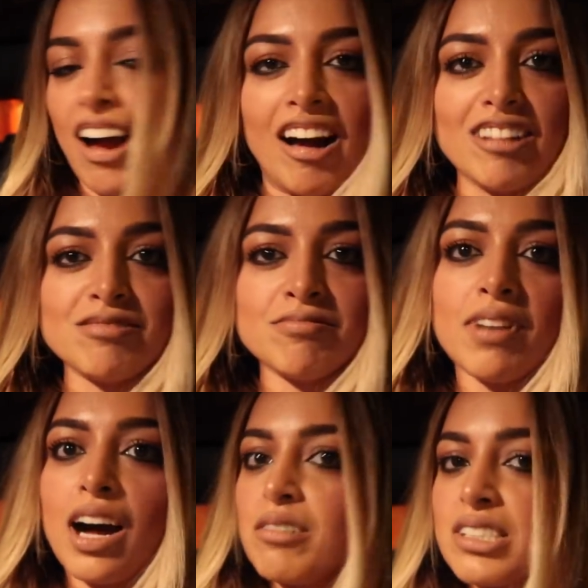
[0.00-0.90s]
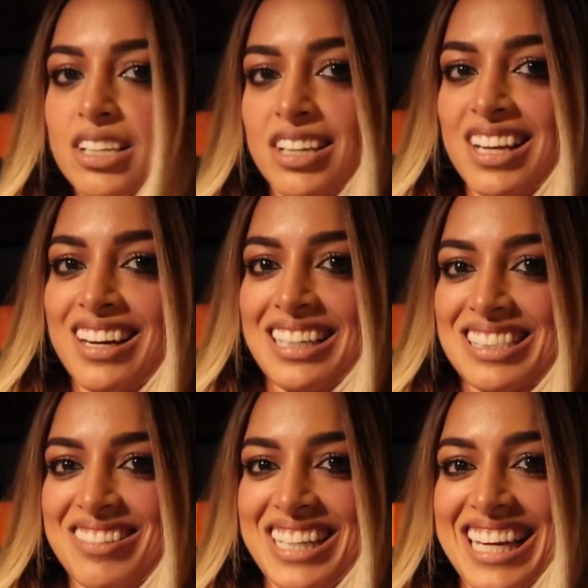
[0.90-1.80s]
Oh. I wasn't here
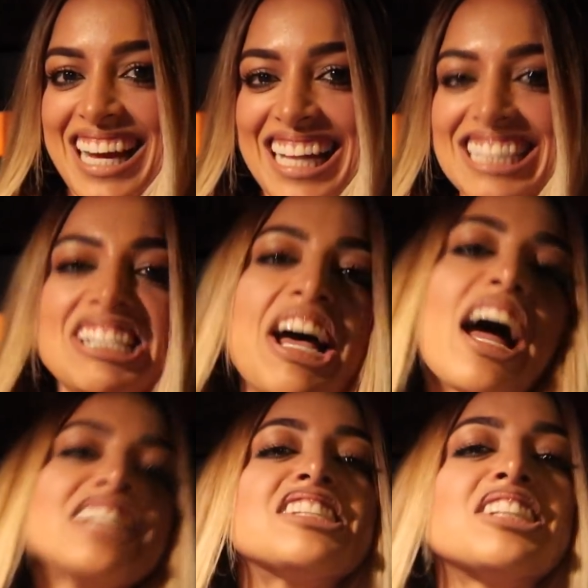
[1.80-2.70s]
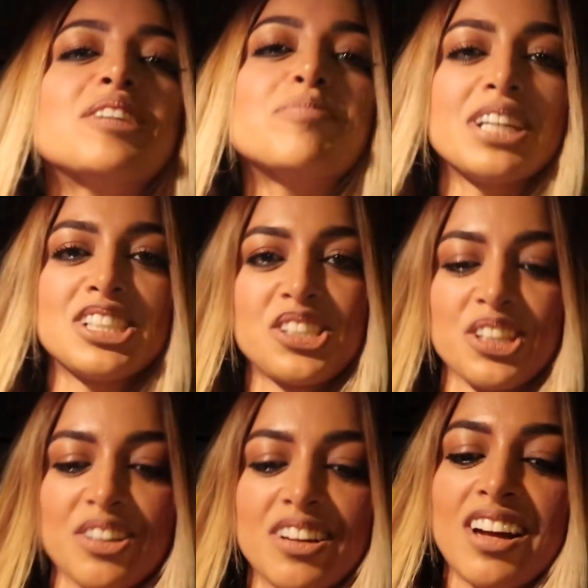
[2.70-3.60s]
last weekend, so I still missed
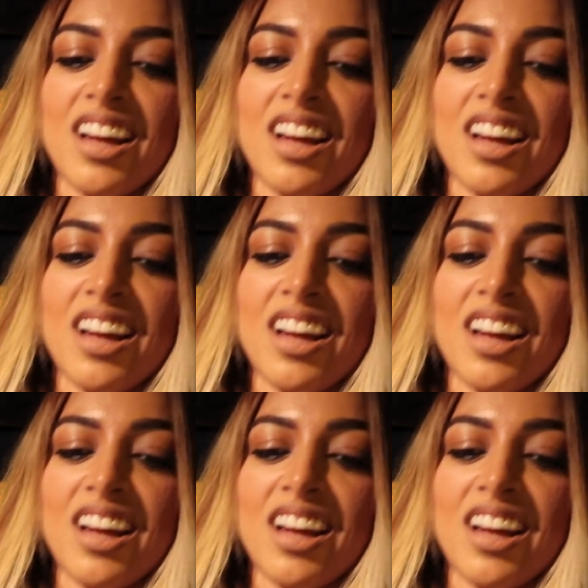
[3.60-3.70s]
you.